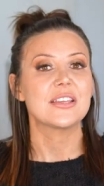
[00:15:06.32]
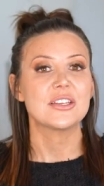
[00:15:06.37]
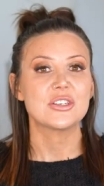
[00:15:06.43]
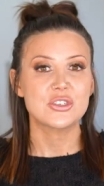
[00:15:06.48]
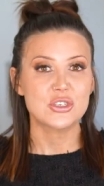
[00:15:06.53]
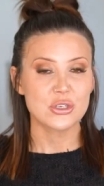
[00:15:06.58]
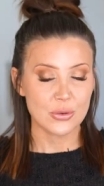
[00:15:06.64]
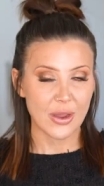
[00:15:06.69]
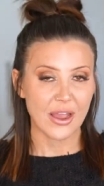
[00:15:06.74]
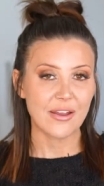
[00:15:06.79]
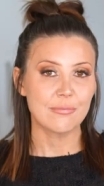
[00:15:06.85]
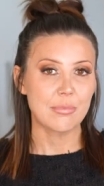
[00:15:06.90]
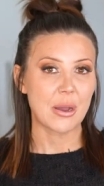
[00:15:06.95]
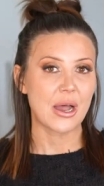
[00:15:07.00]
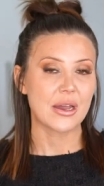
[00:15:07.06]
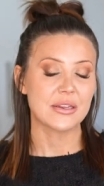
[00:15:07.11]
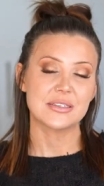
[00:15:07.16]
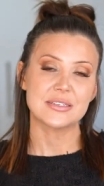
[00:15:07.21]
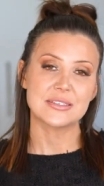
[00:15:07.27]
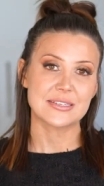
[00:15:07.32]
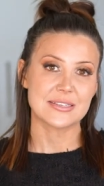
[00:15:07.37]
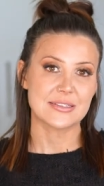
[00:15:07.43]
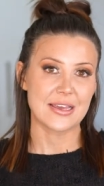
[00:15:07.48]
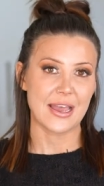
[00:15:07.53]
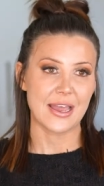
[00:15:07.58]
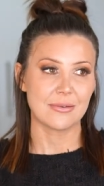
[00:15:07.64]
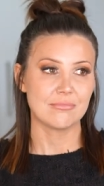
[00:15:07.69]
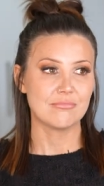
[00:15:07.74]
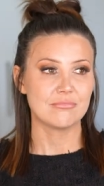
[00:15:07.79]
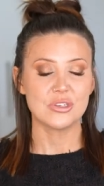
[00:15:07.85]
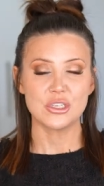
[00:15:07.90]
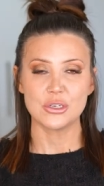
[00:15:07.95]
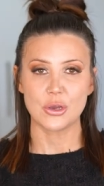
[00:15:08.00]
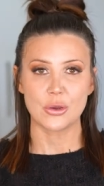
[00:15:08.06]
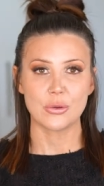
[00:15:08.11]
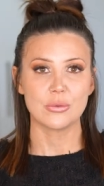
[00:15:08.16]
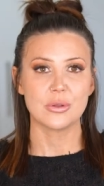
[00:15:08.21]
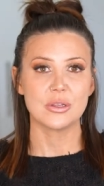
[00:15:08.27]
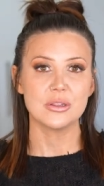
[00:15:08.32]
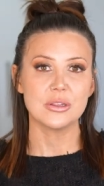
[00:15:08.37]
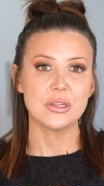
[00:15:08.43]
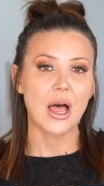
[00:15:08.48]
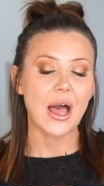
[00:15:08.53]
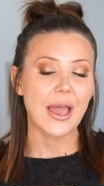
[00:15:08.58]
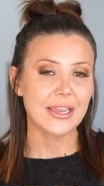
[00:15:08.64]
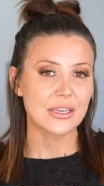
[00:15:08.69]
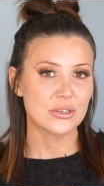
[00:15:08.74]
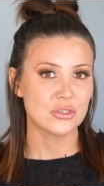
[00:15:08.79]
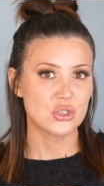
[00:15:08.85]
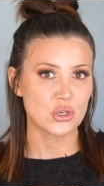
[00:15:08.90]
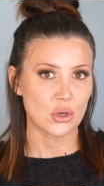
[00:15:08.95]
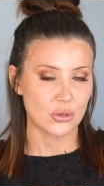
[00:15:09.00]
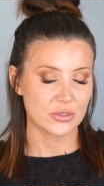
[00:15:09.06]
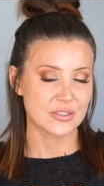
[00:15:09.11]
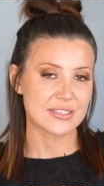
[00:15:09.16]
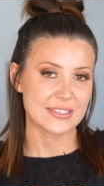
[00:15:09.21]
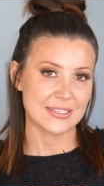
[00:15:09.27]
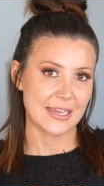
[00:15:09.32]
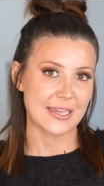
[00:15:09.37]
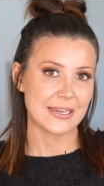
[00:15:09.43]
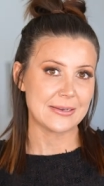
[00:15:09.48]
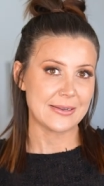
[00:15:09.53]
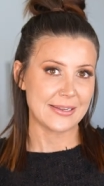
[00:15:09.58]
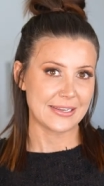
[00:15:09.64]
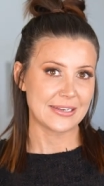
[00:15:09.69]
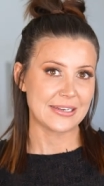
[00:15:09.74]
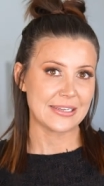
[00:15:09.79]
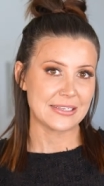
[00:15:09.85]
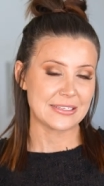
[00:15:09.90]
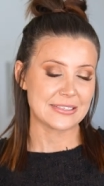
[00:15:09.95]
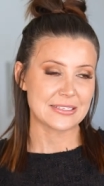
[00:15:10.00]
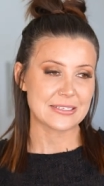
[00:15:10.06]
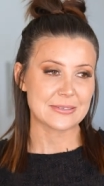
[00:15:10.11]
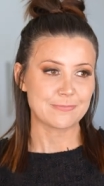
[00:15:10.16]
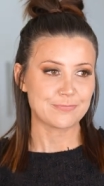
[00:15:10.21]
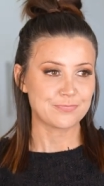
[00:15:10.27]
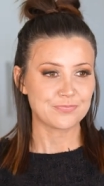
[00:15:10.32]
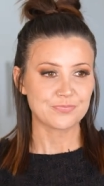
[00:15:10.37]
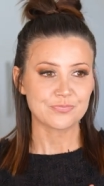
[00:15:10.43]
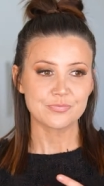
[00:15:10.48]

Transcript: that do have partners that, you know, like John said in his